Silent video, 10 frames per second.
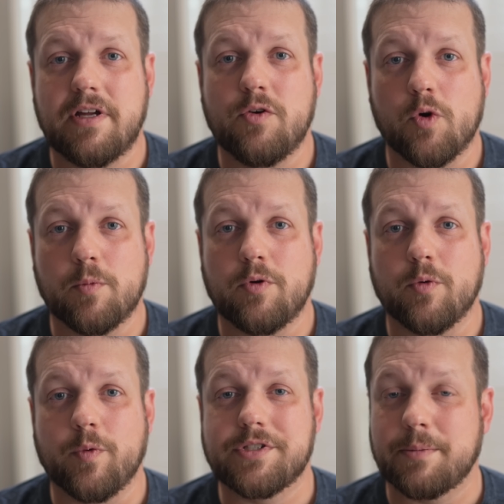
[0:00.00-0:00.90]
a
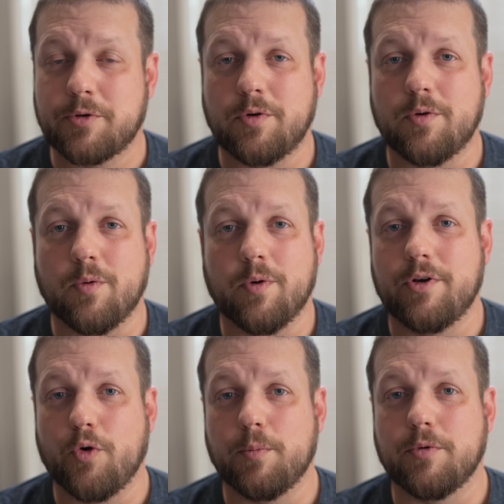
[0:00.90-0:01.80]
normal receptacle or a
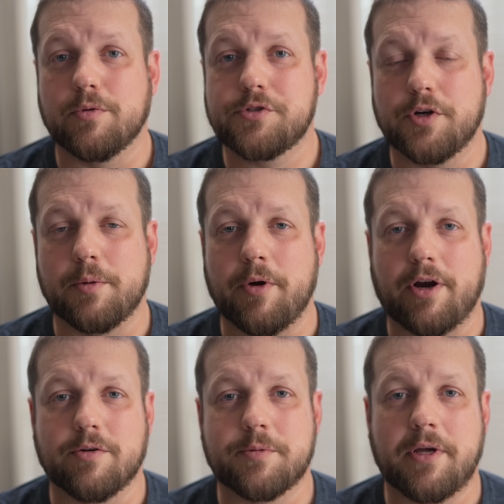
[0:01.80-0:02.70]
normal circuit
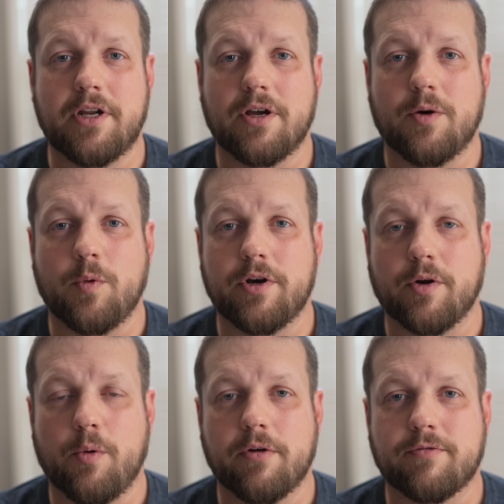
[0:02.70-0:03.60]
breaker, depending on what you're
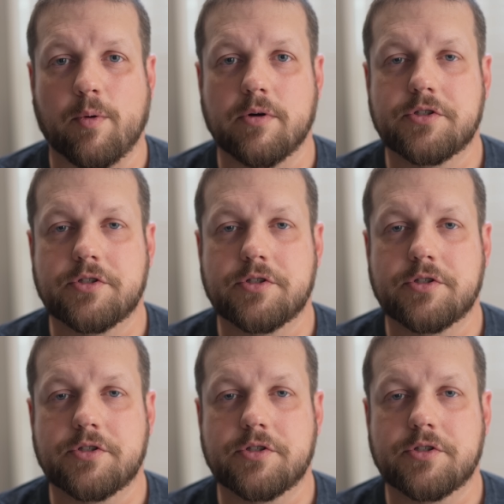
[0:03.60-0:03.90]
going for.